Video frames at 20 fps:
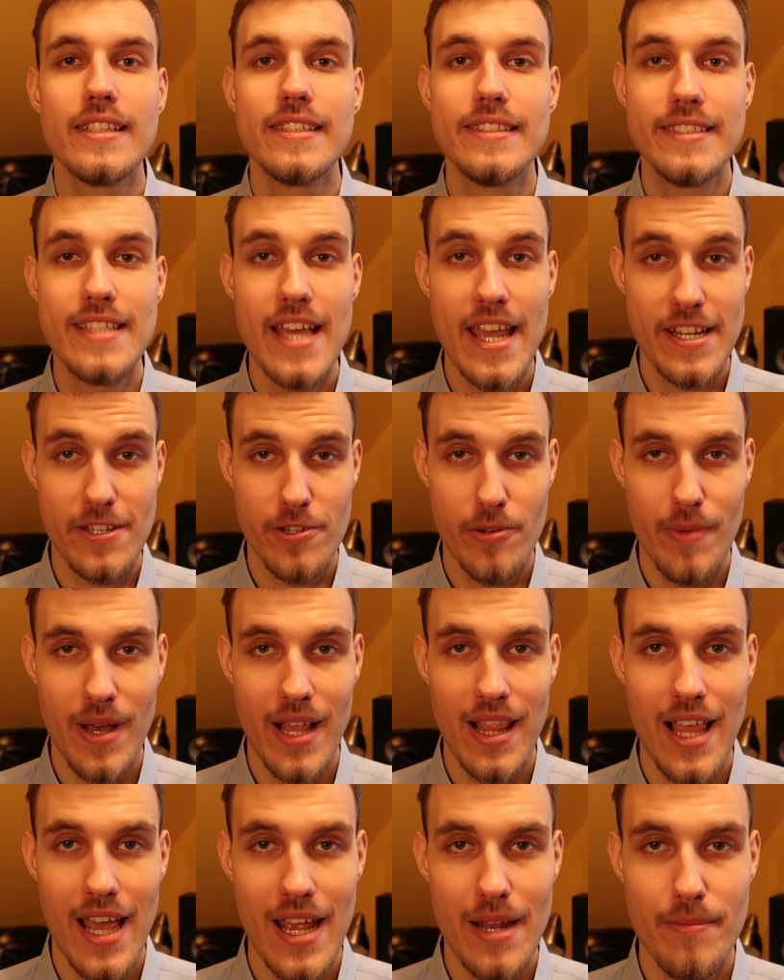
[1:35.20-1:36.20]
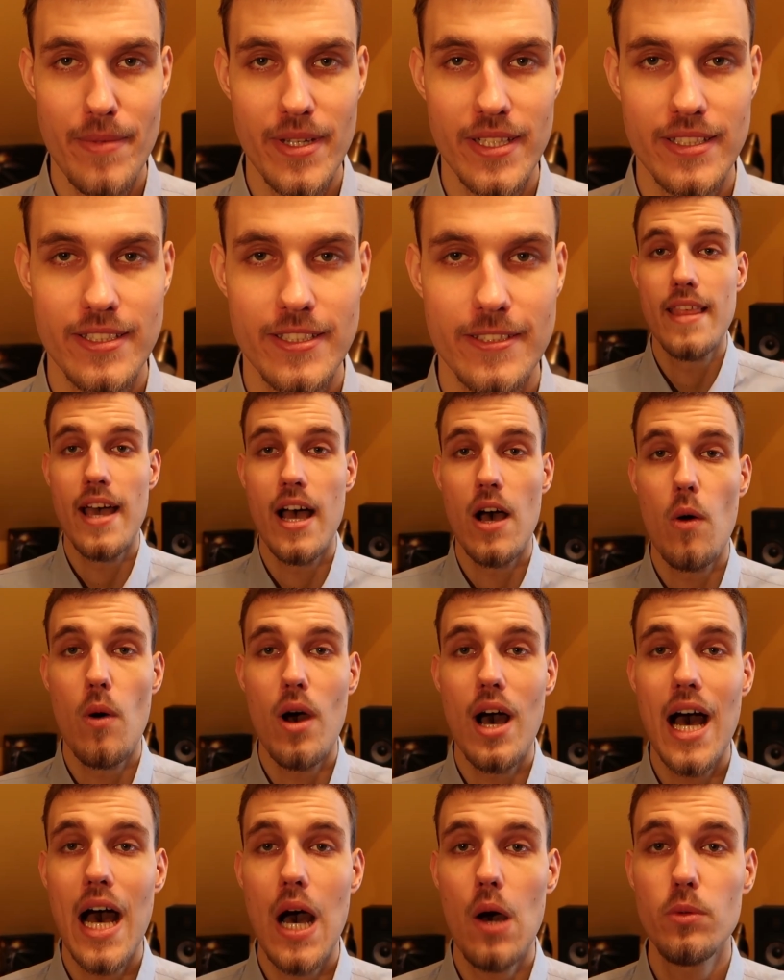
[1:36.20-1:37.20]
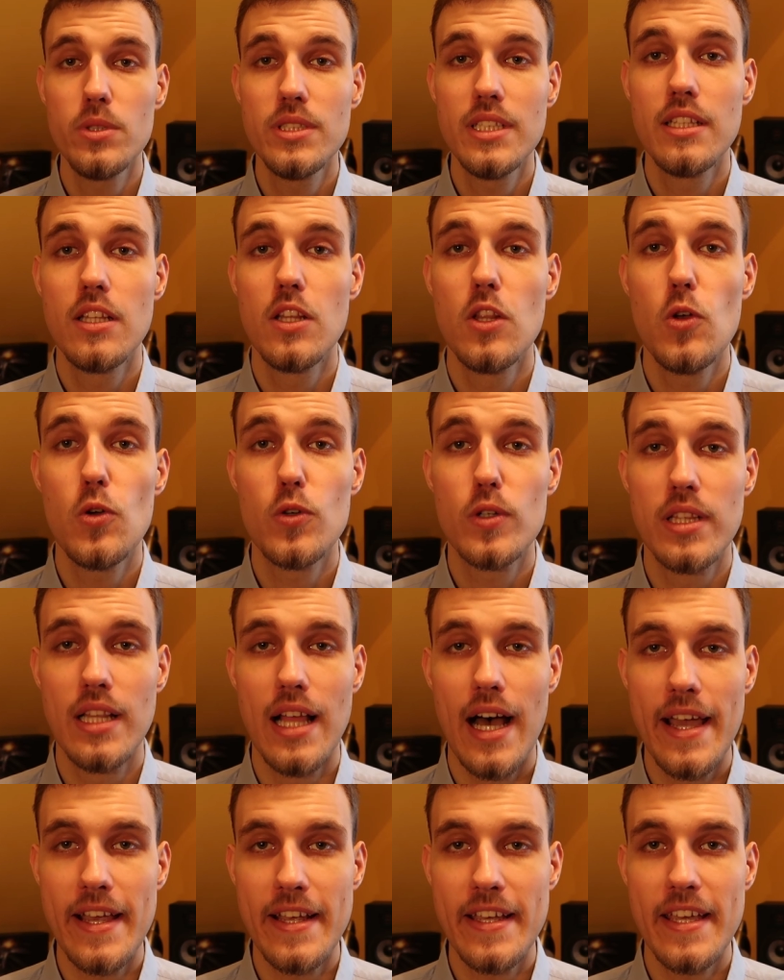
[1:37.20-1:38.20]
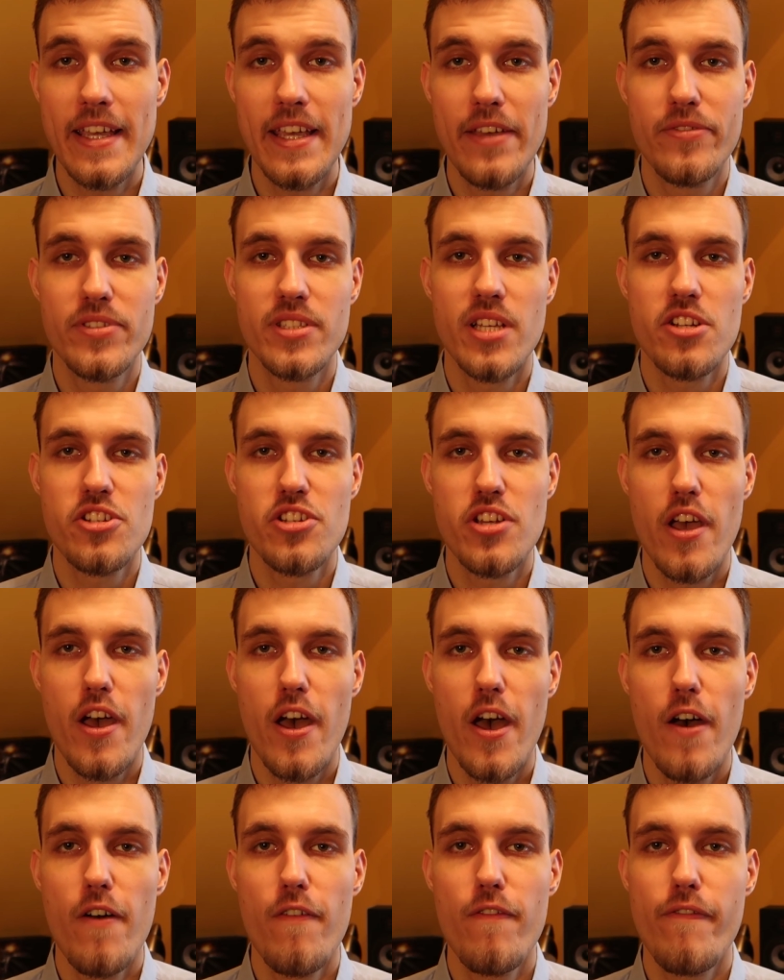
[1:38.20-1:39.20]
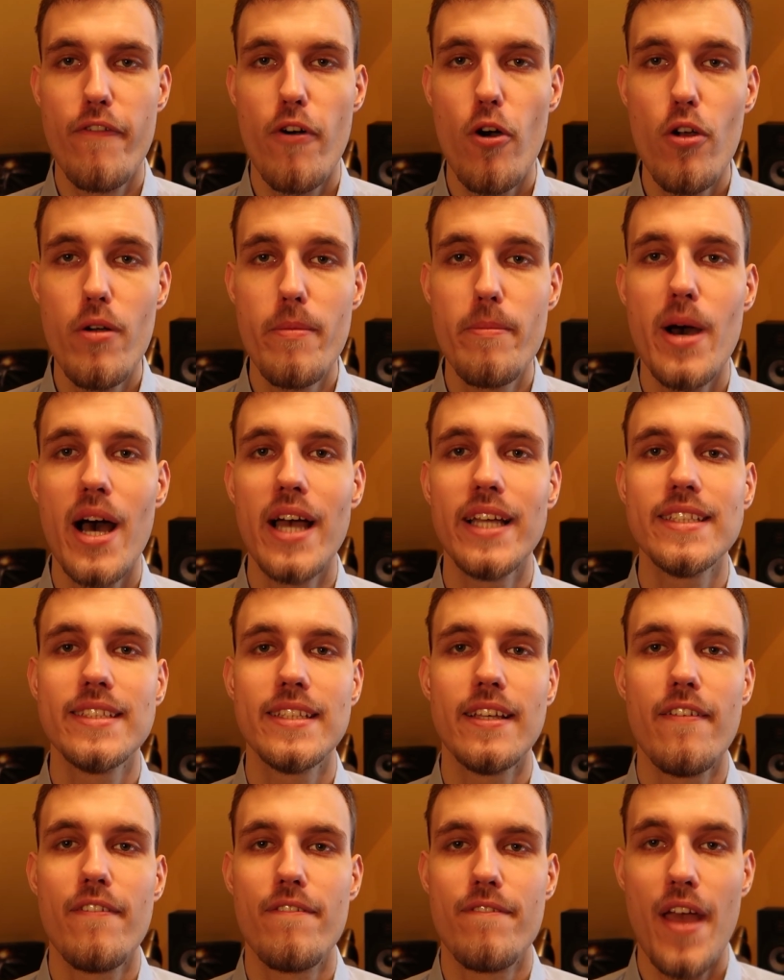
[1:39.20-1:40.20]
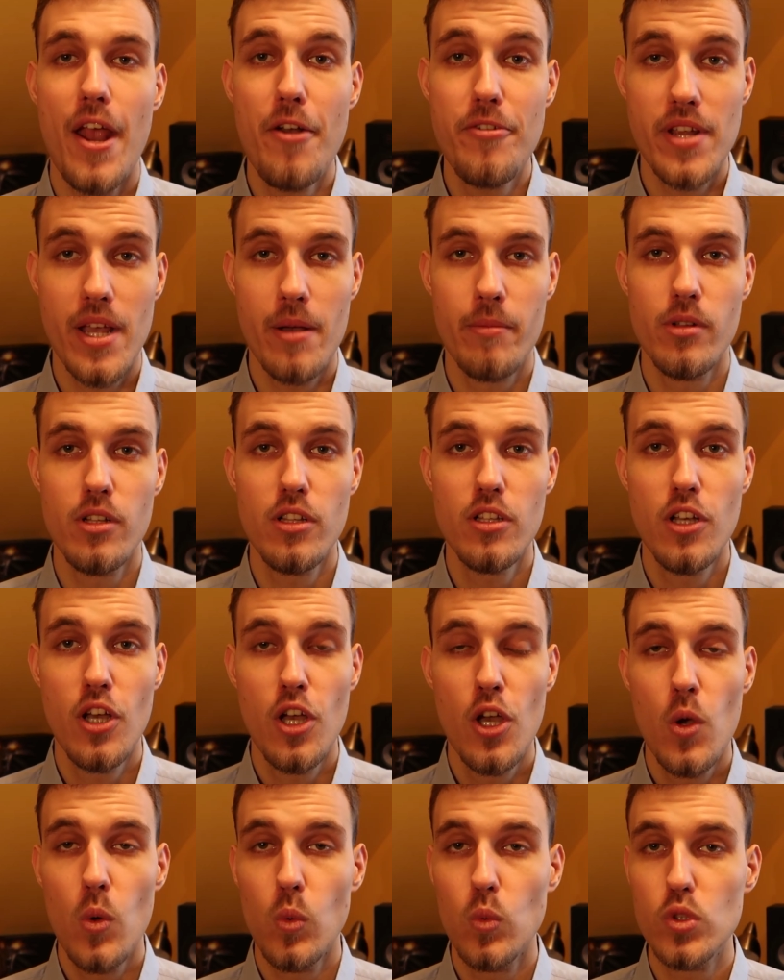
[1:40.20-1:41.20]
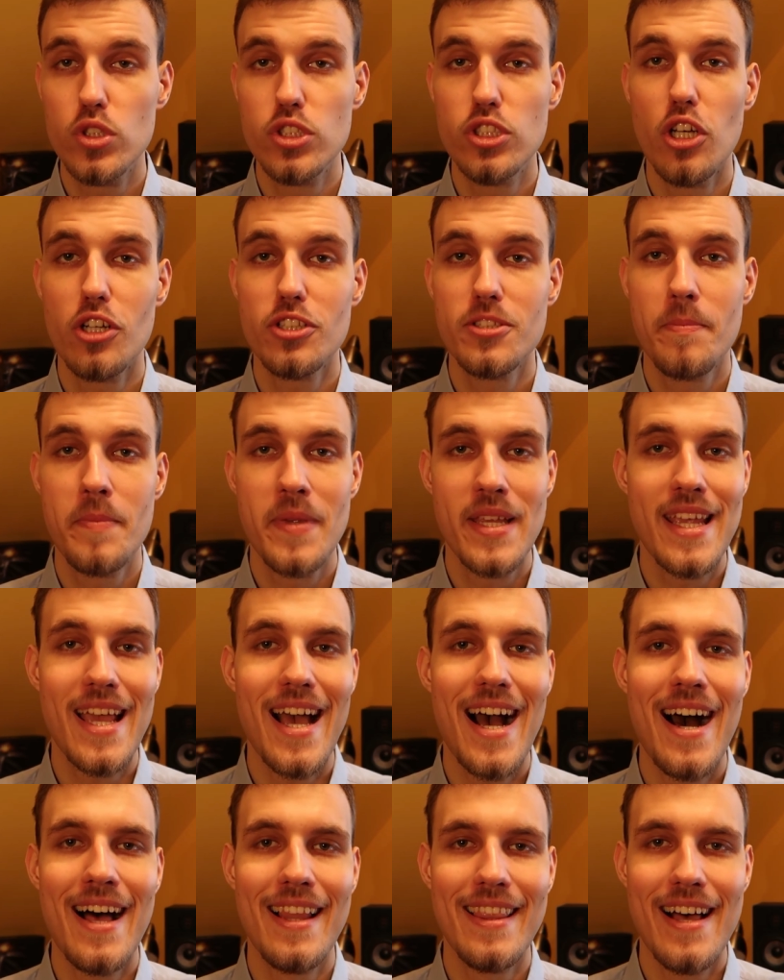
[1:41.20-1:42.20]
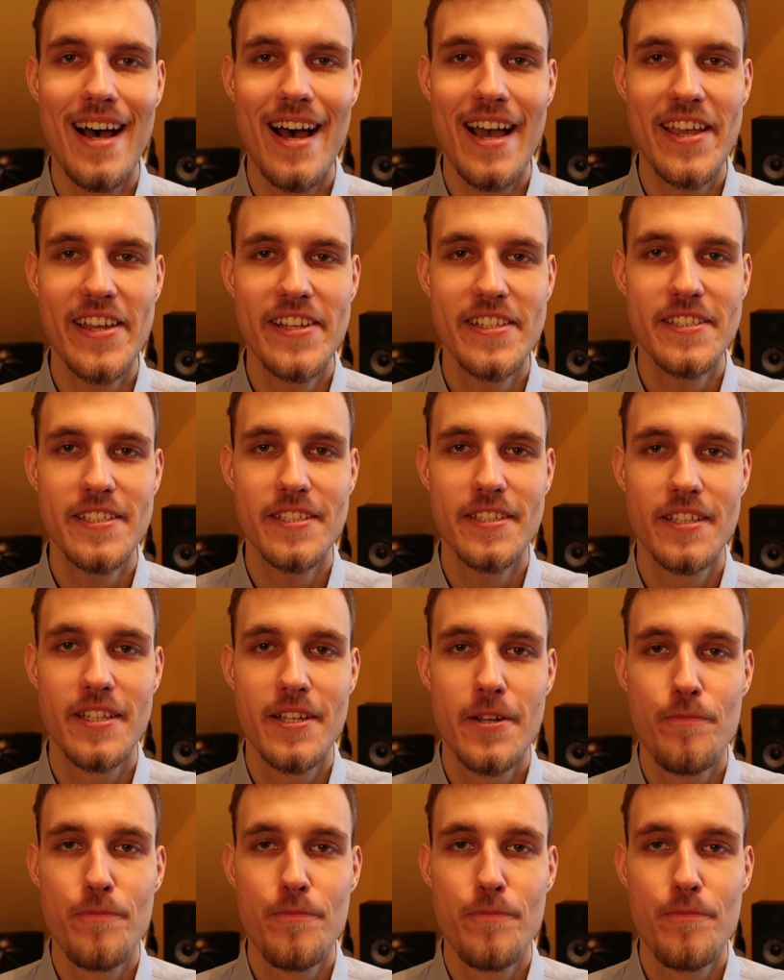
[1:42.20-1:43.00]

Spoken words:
datum alignment. Now, how would it look like if such a 4-byte variable would not be aligned?